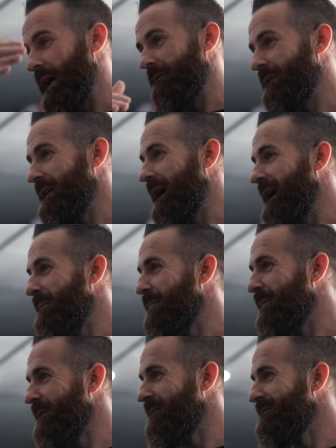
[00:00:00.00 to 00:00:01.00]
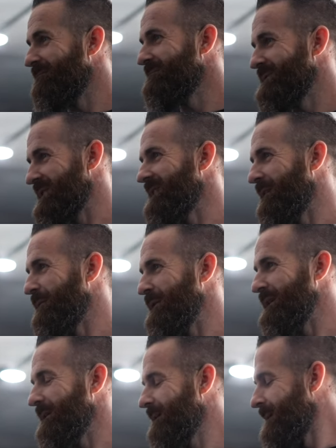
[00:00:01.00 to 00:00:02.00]
not very high up above sea level
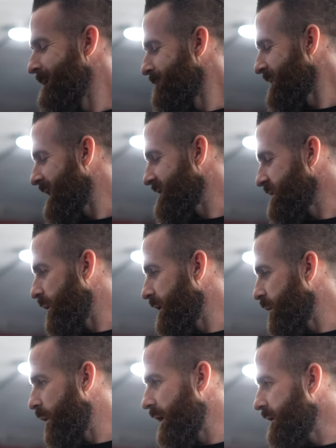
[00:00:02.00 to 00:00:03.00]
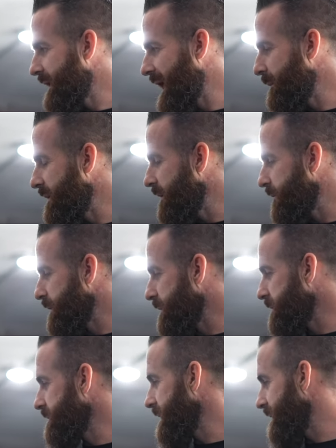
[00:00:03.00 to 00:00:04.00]
here. Yeah. And so all the water came in
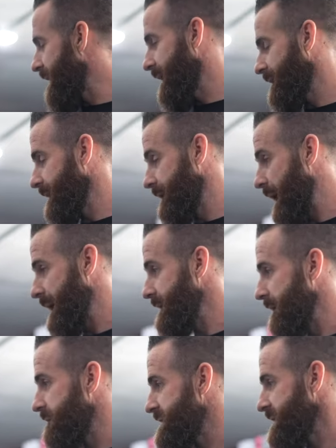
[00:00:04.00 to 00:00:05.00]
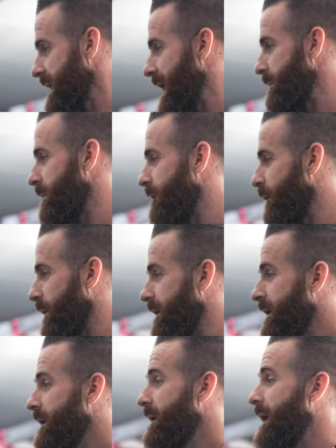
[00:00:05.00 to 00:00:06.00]
through, and that like, I've never seen that happen before.
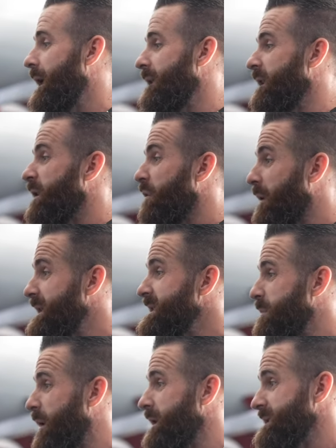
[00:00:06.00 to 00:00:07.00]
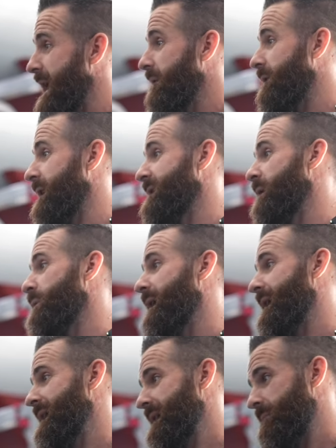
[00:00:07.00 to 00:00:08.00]
And then the crazy part is after that, then we
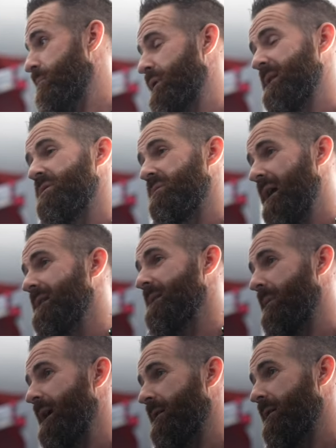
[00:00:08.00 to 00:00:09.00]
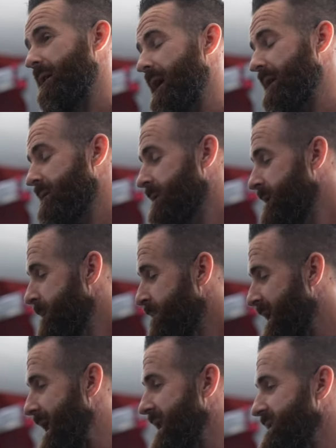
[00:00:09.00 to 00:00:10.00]
got hit pretty directly by a hurricane.
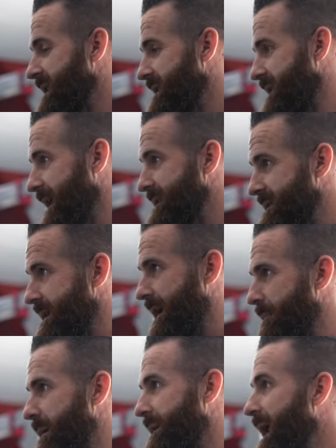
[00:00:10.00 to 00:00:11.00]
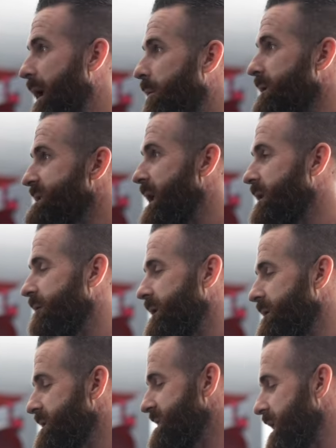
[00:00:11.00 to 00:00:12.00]
It actually hit like like maybe an hour south of
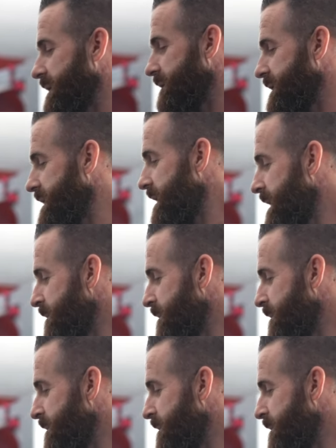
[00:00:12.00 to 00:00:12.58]
here, the center of it